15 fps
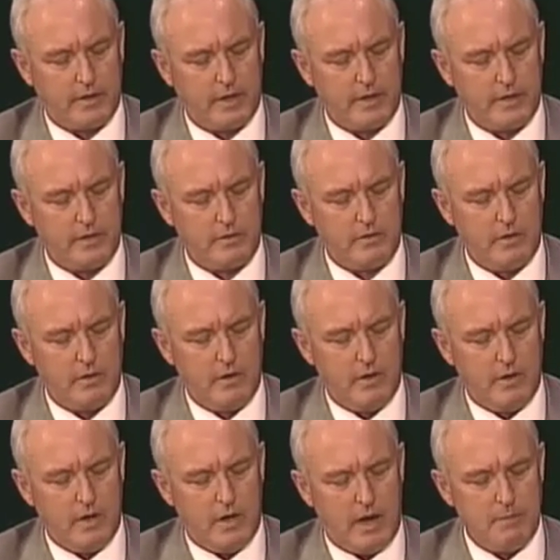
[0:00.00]
And it,
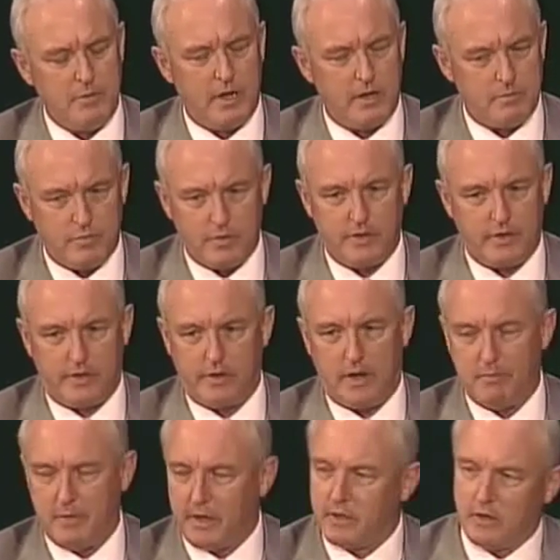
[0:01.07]
I'm not a particular,
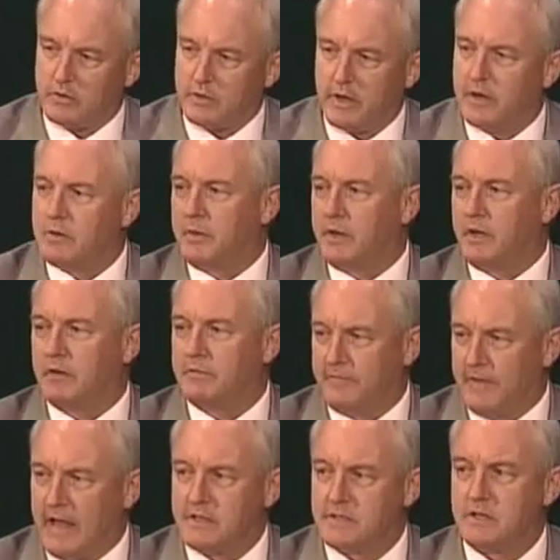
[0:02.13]
I make no claim to being a
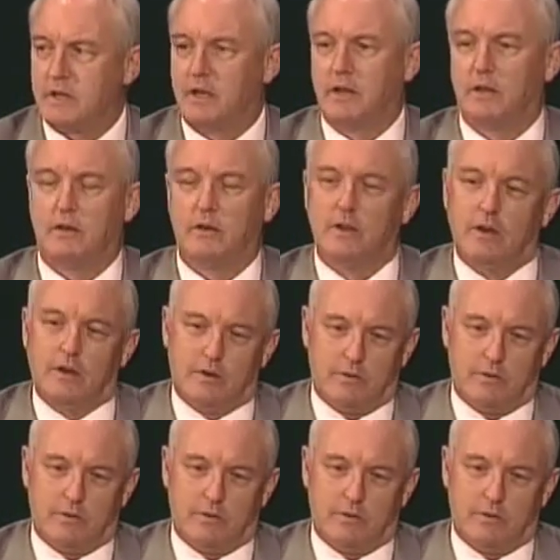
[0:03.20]
facile